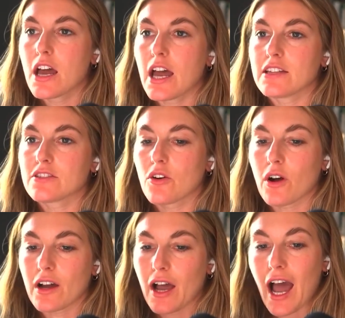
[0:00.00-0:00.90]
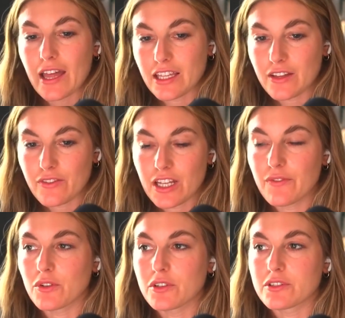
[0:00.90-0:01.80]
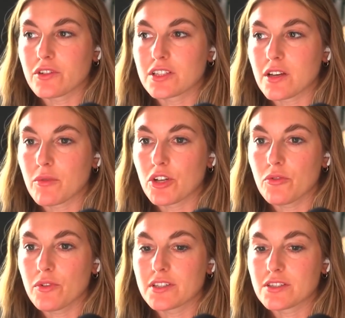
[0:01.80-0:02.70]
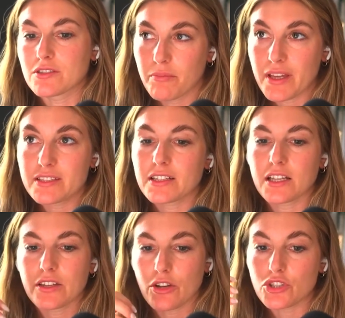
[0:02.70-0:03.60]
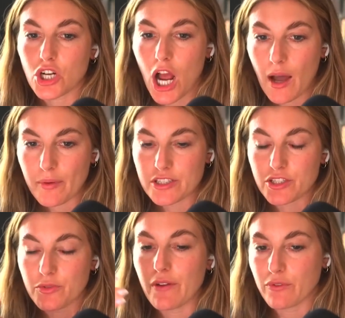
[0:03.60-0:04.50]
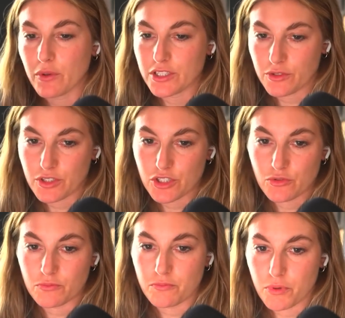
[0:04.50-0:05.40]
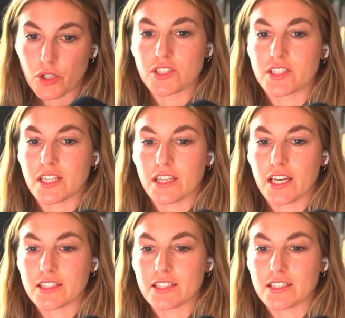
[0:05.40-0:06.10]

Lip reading: And so I think of an influencer as someone who is basically, their job is to influence you into purchasing things.